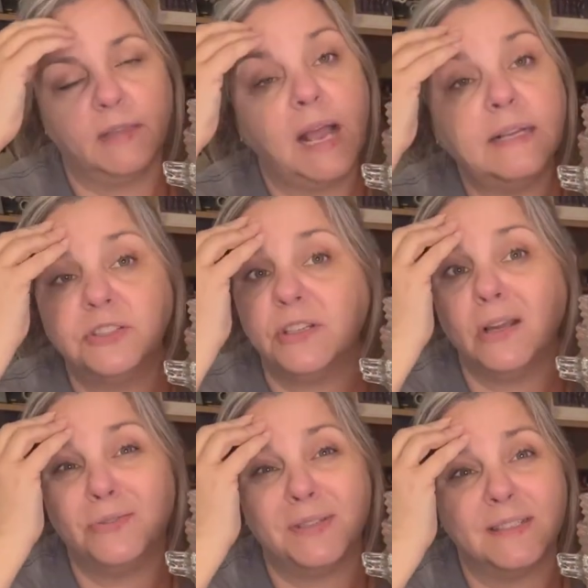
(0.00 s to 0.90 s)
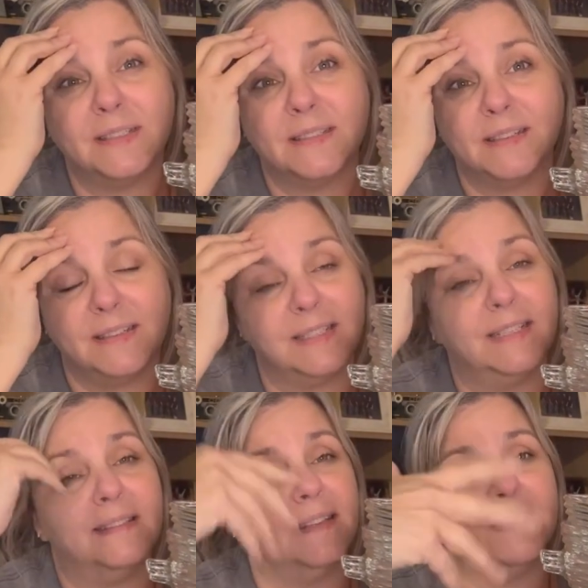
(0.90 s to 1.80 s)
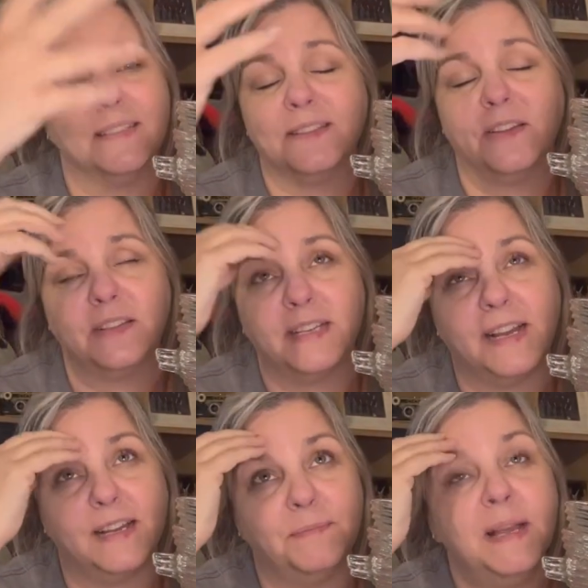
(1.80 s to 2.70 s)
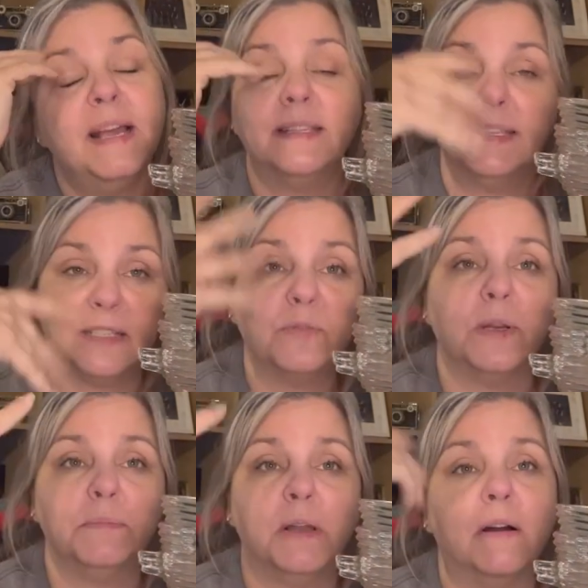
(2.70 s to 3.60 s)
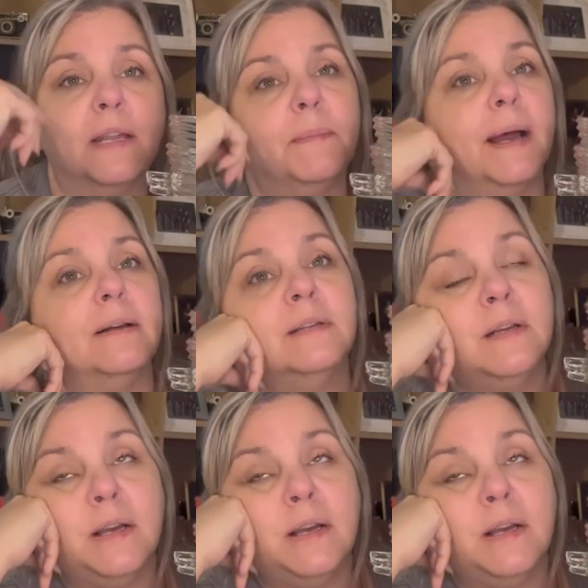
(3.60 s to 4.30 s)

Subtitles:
I should know this because he does this all the time. This is what I'm talking about.